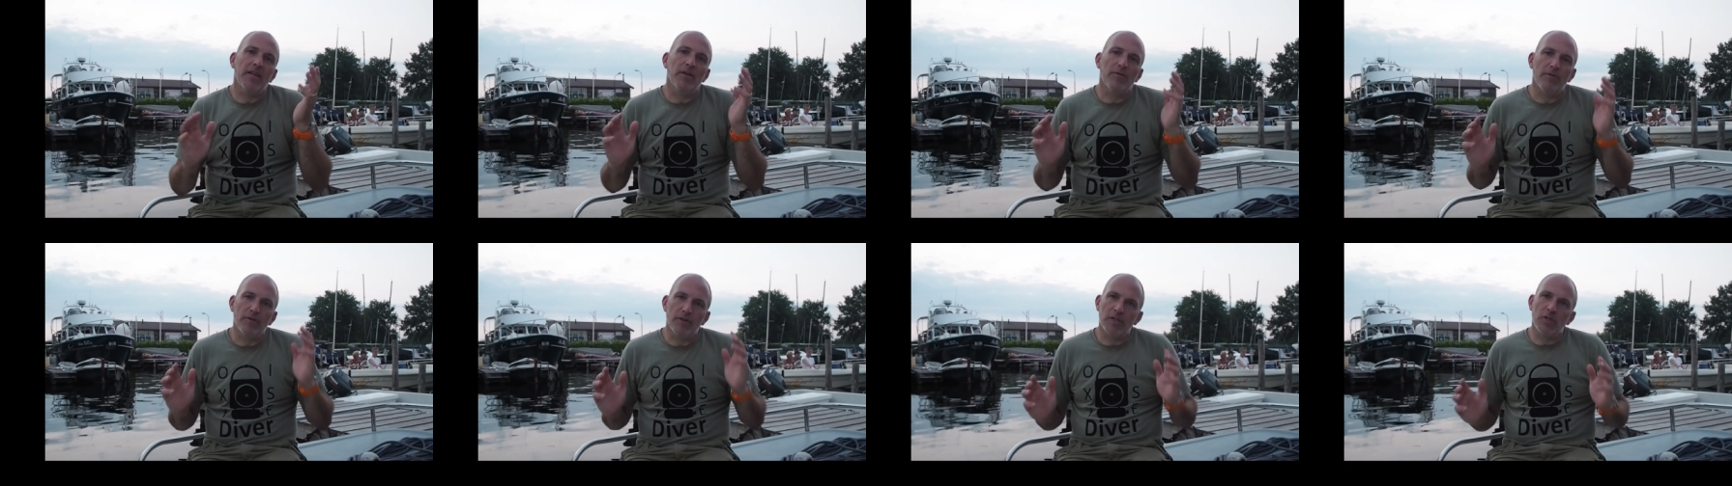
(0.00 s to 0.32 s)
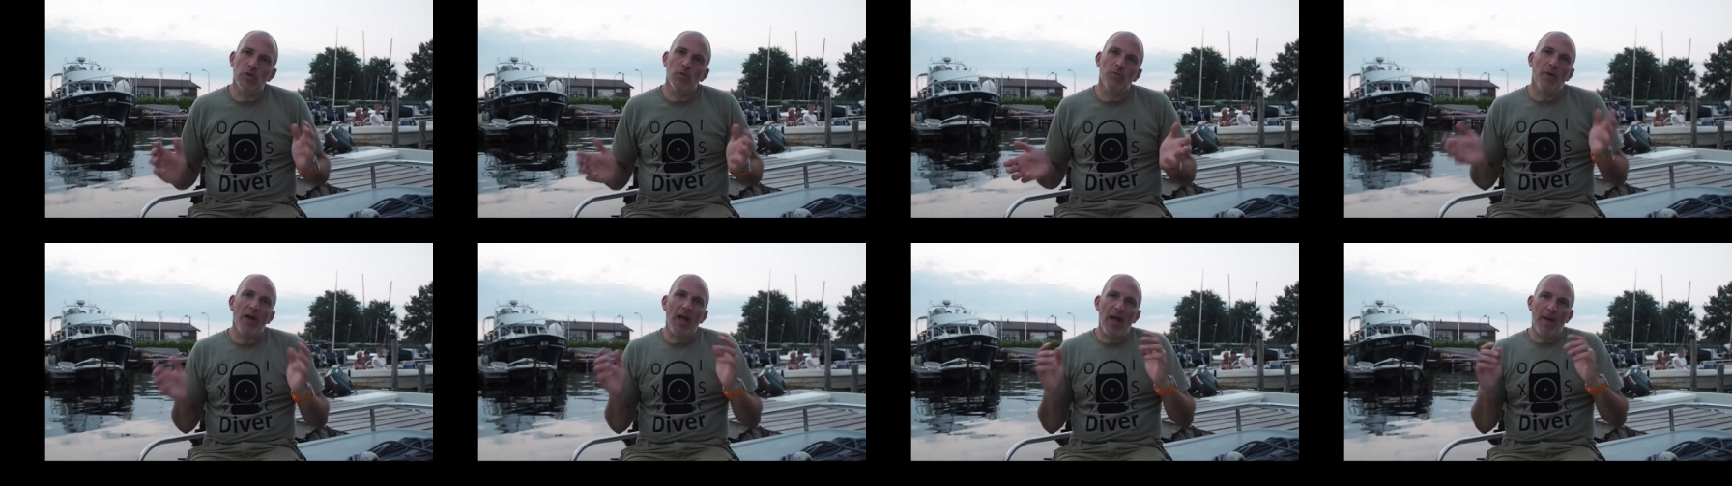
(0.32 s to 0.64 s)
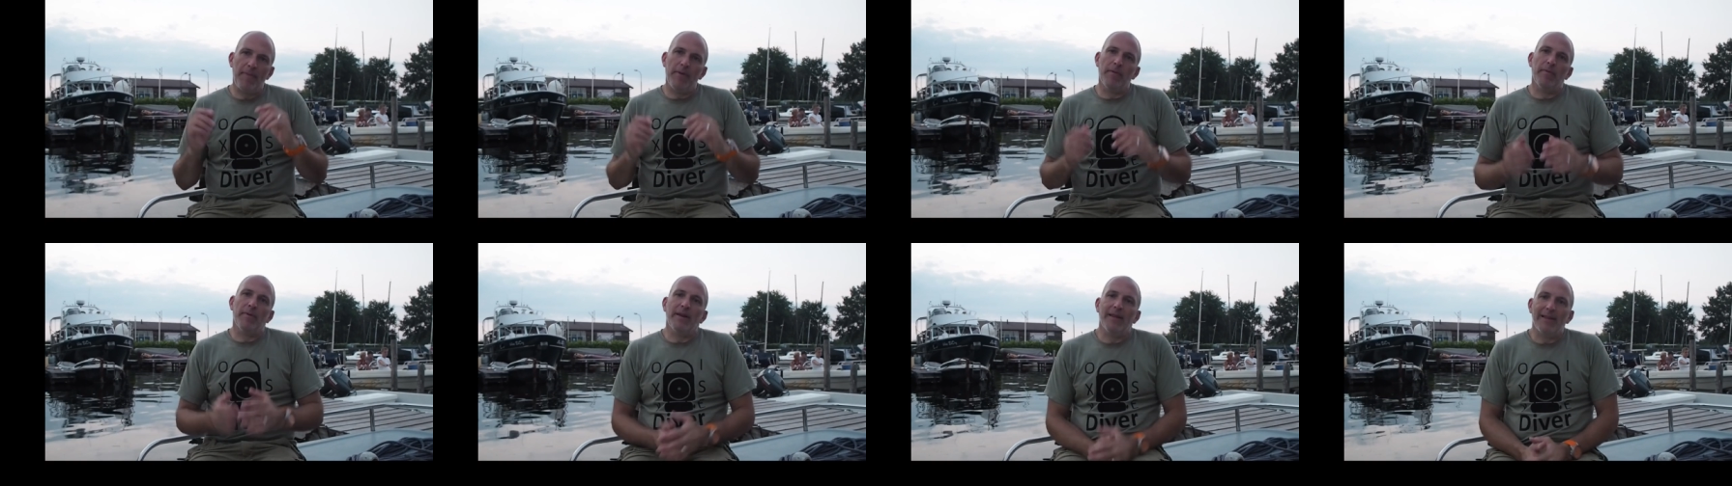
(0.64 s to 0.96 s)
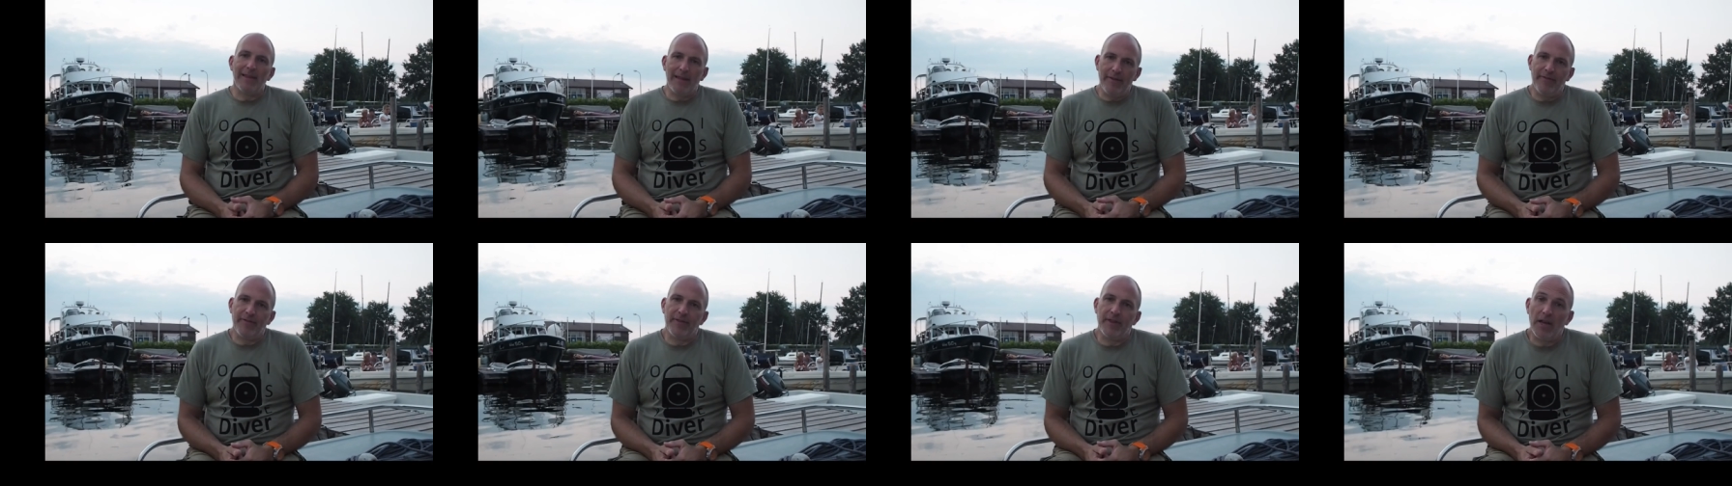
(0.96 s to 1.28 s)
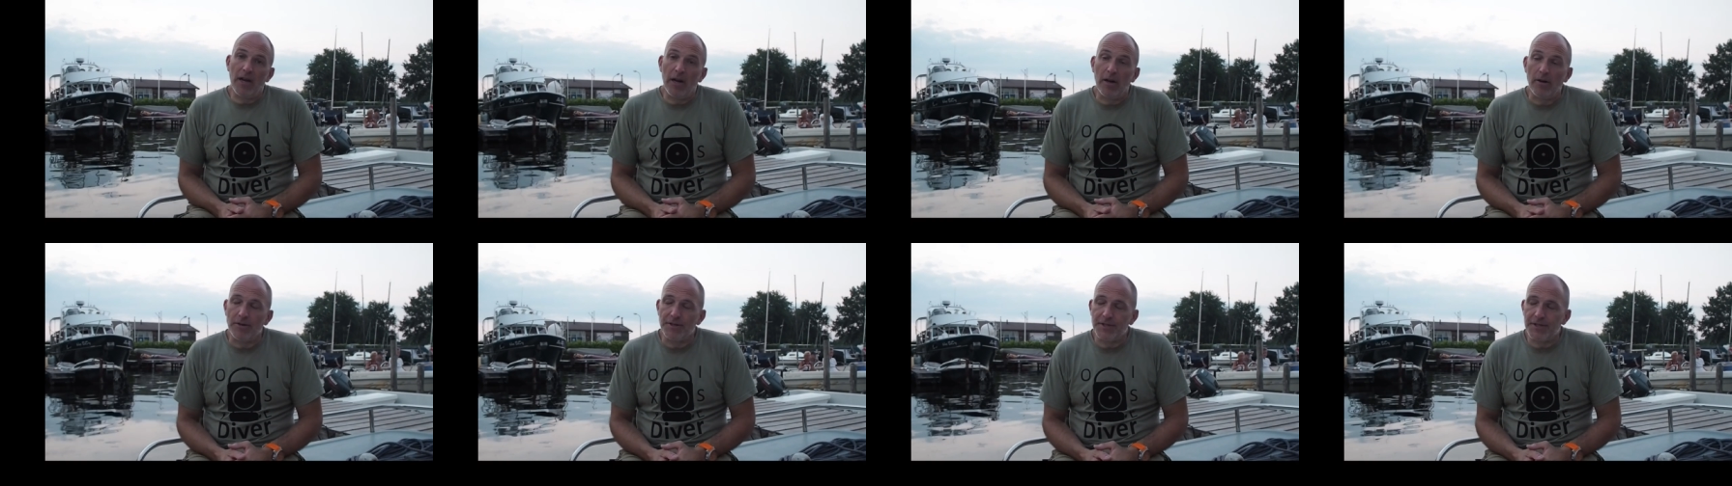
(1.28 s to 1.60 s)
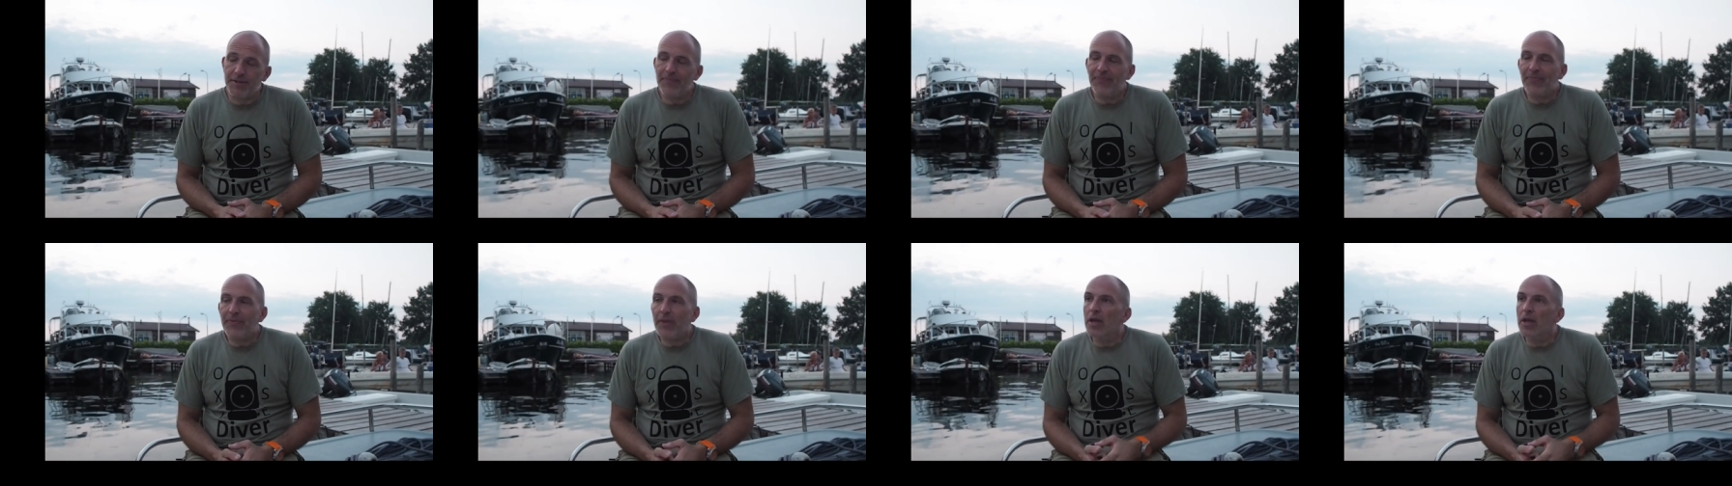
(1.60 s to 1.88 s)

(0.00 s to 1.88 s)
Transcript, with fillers: and was super happy when it left the house.